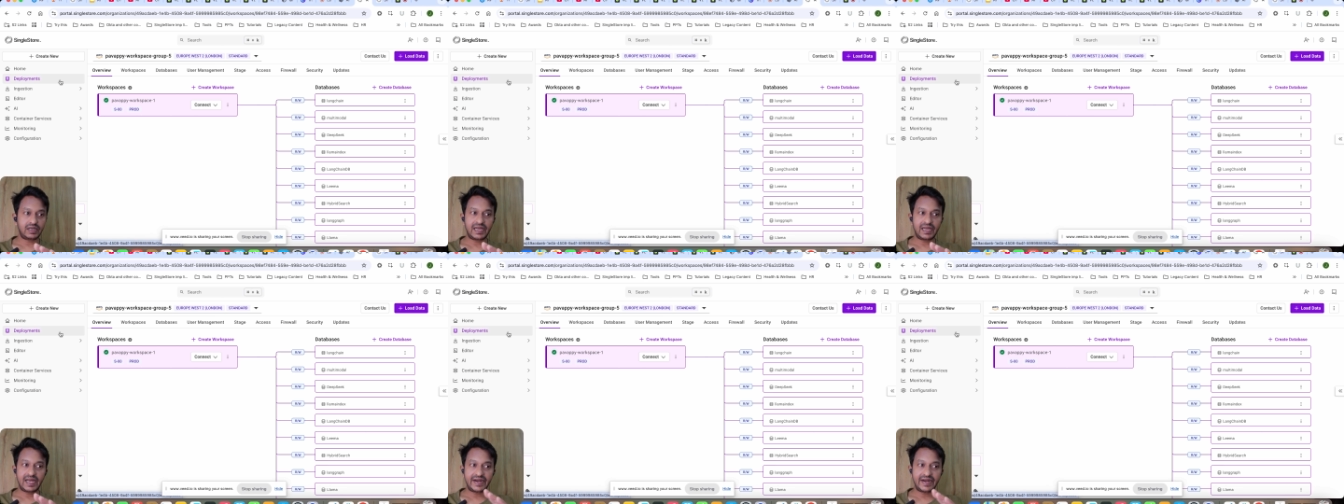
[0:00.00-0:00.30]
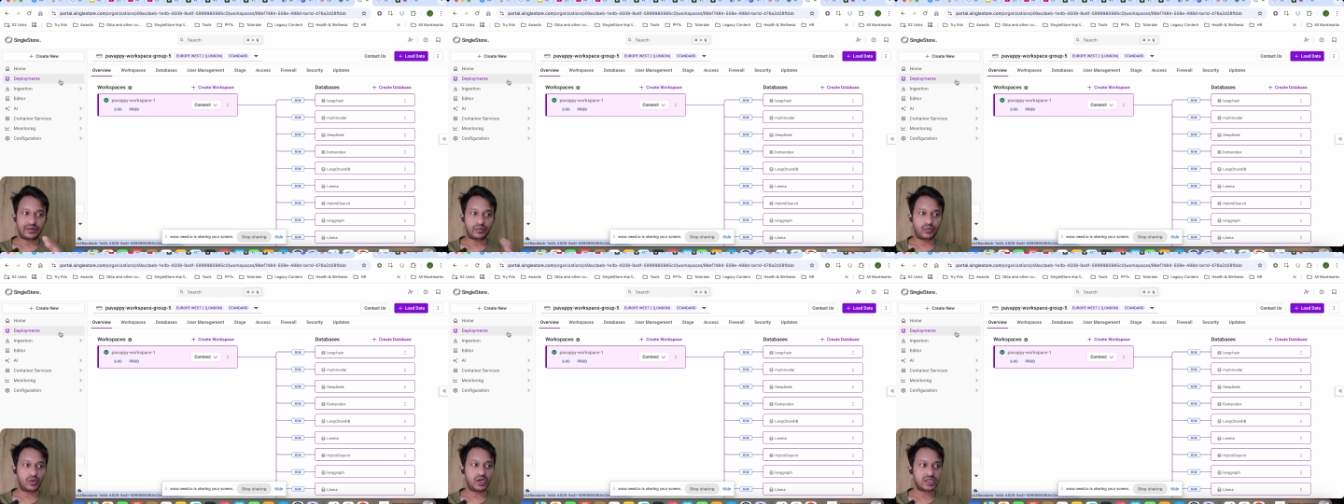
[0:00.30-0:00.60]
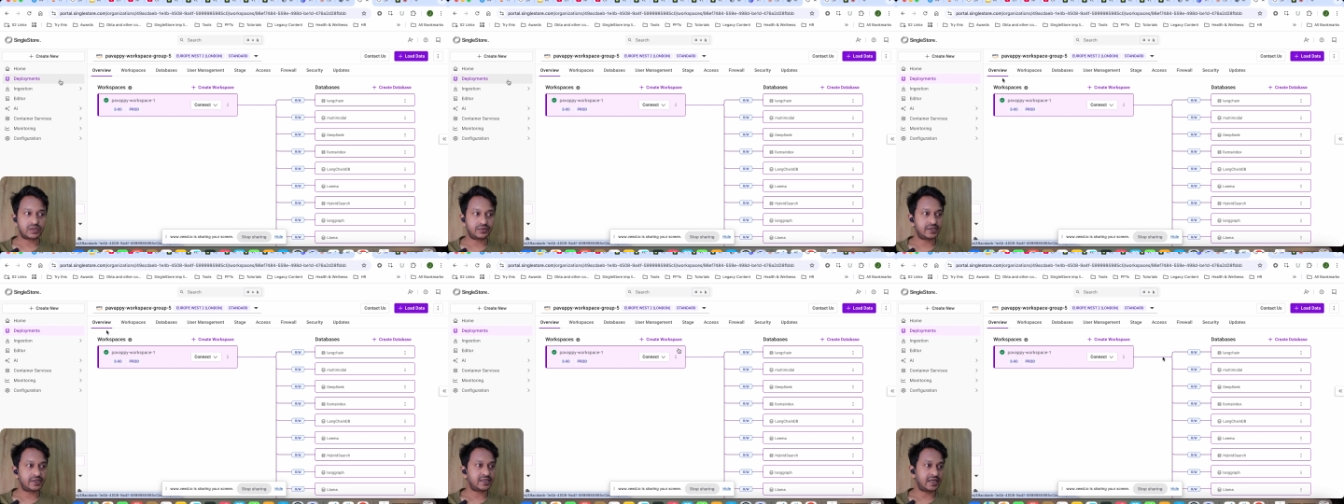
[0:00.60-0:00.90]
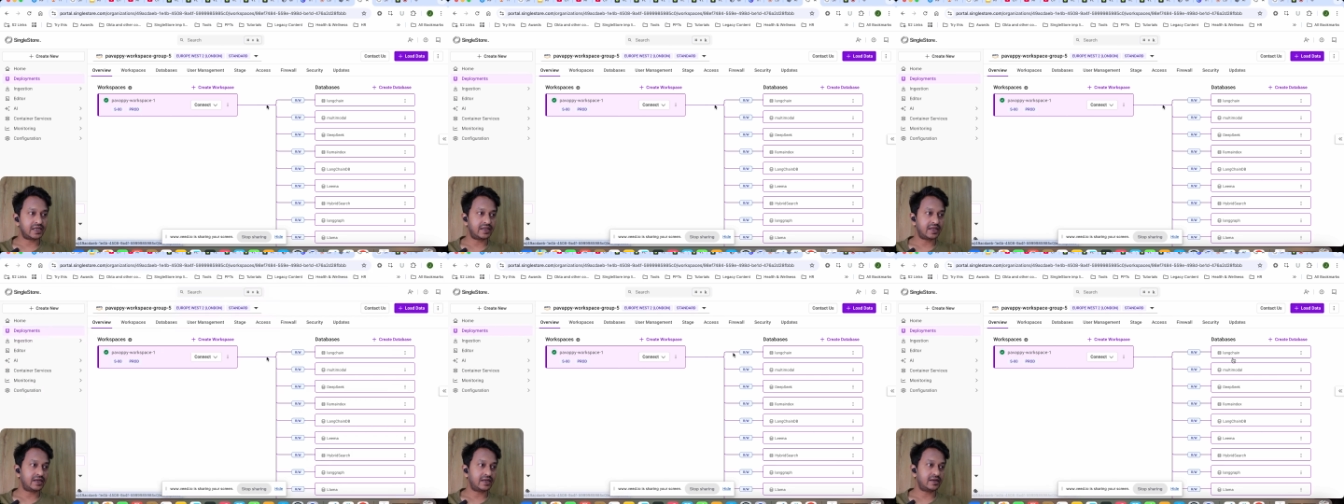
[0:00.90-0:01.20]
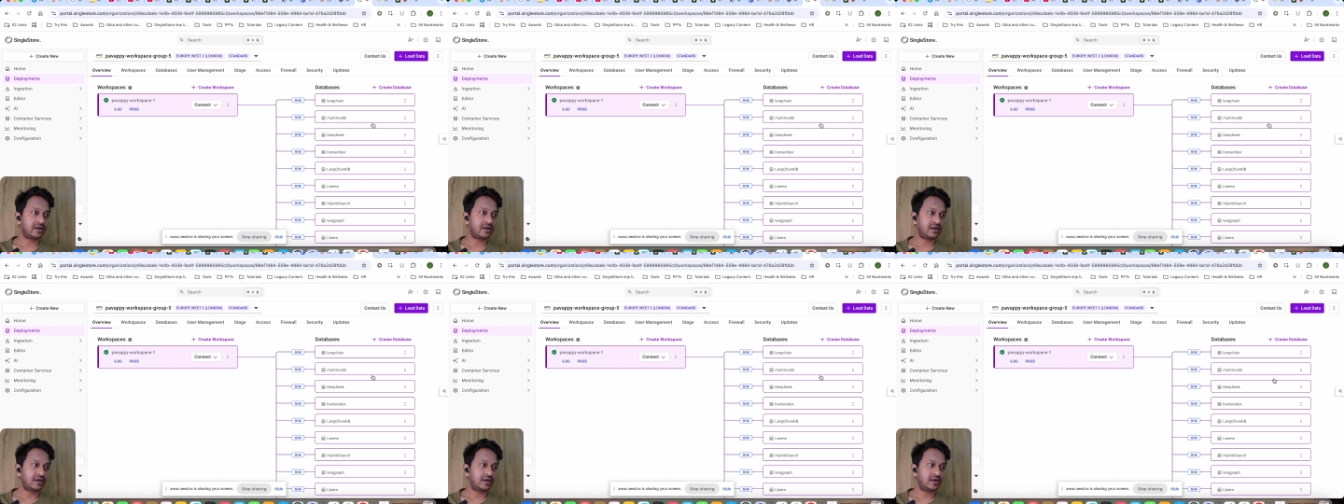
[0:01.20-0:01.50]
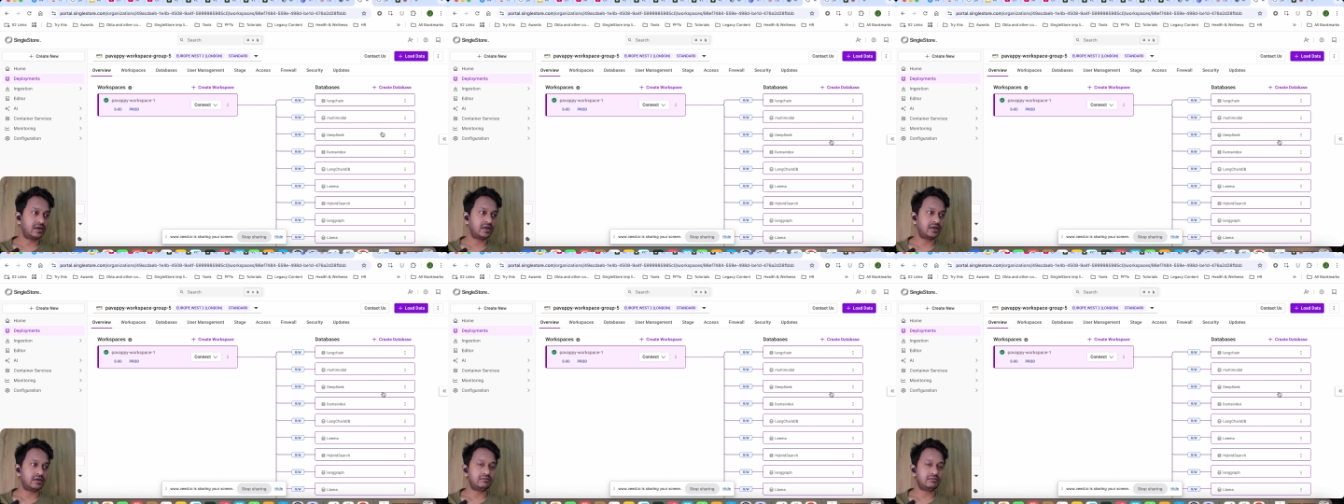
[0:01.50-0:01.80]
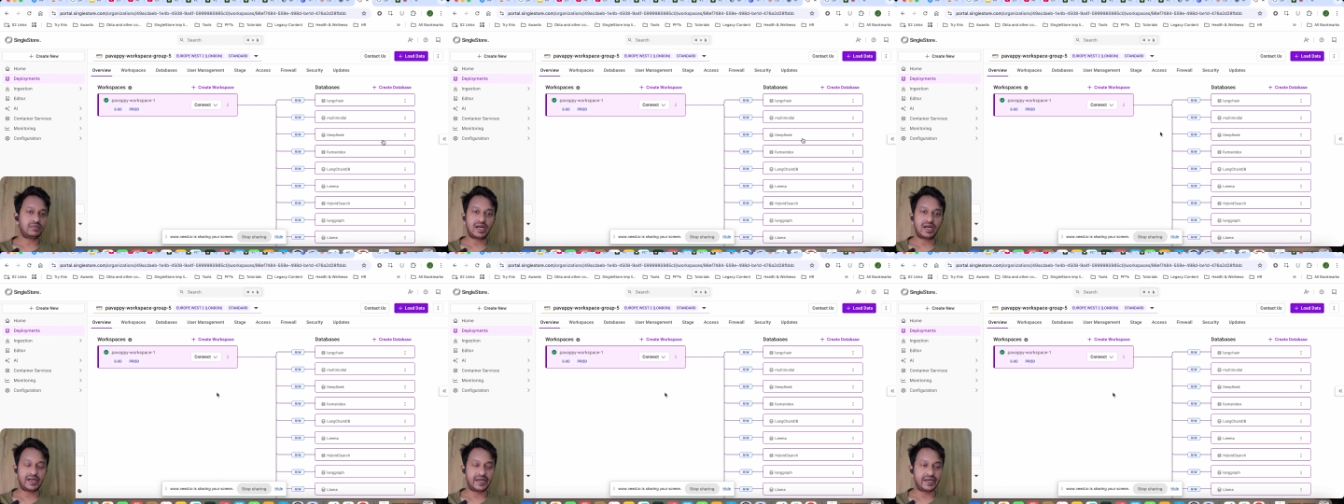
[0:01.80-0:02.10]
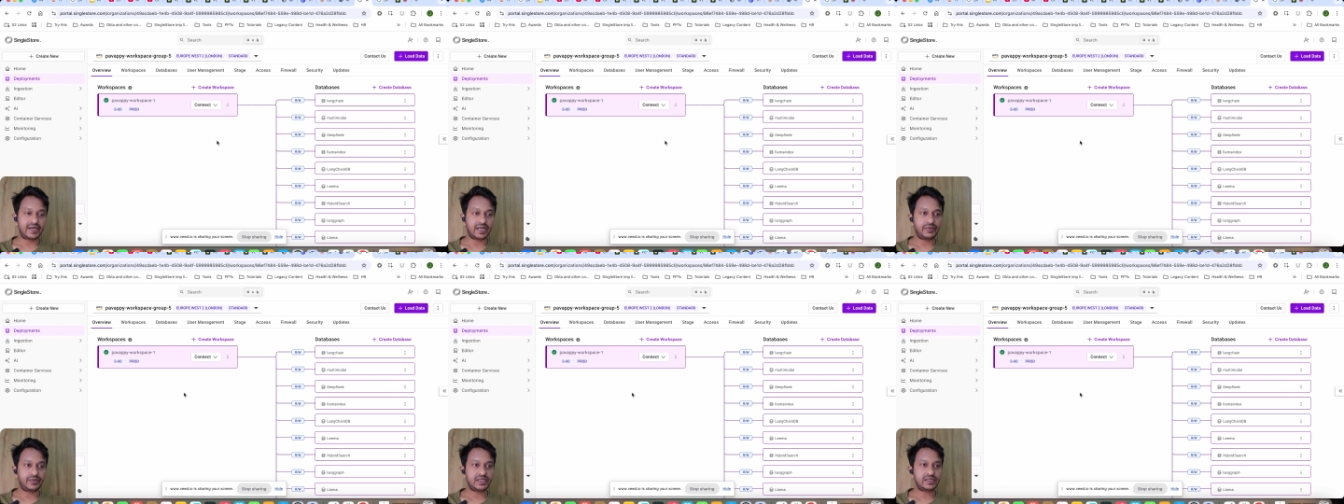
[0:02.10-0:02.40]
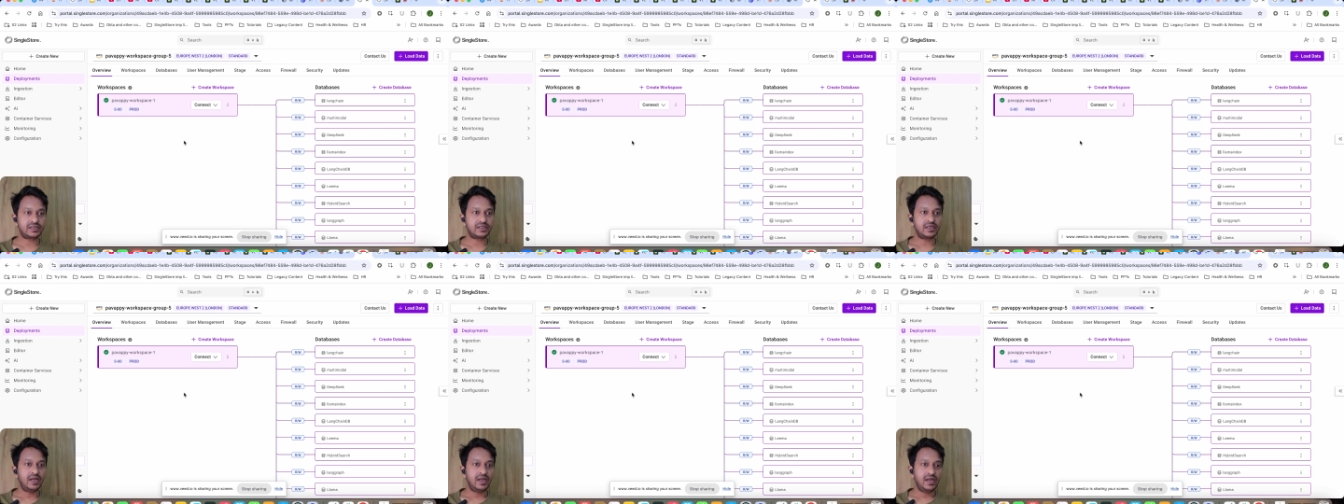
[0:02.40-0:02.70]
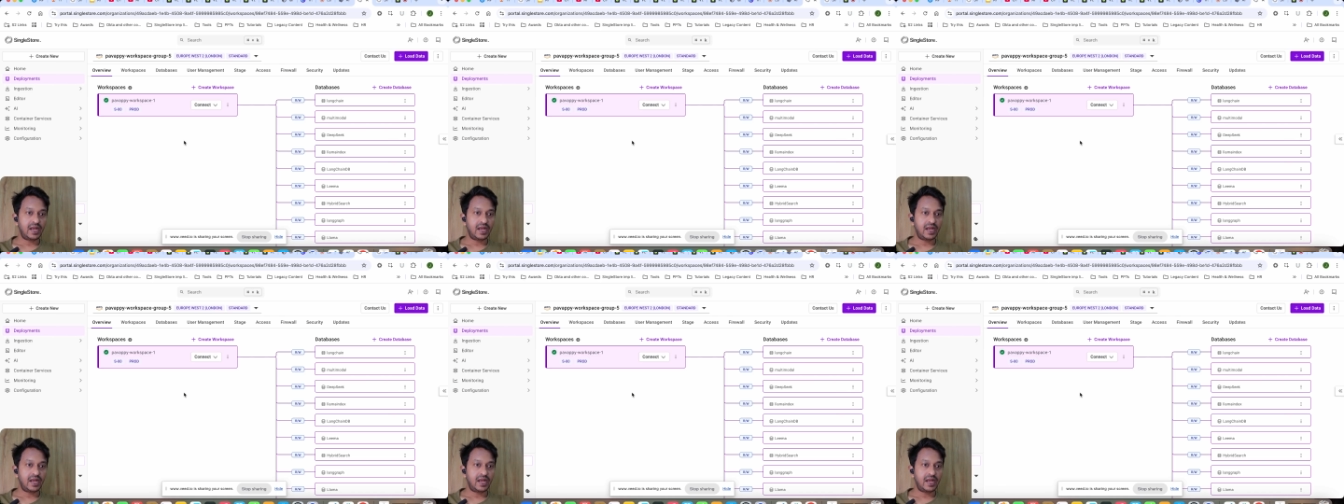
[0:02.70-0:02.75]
create workspace and then uh, a database.